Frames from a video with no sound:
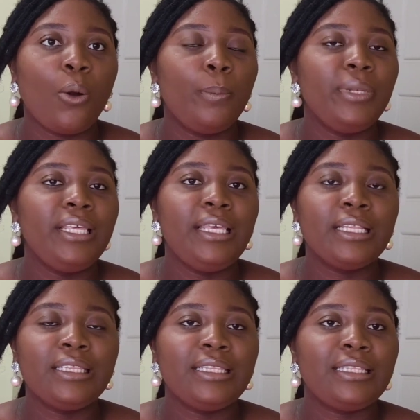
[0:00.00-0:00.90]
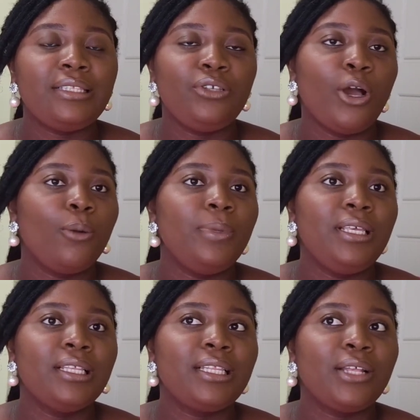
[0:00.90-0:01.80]

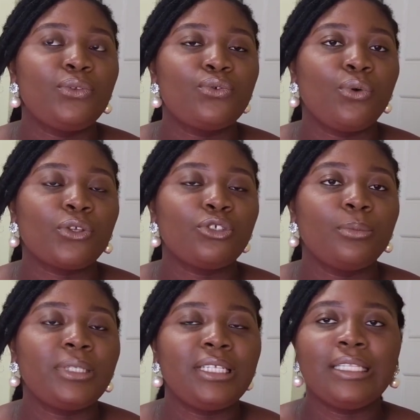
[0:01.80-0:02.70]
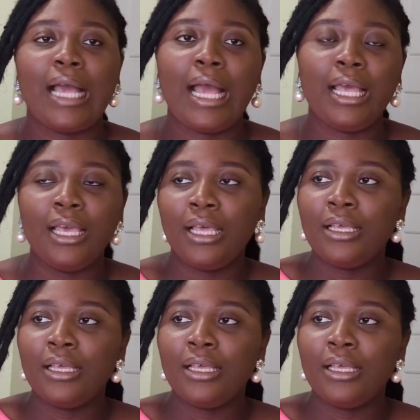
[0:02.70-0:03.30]
obligated to, or something that,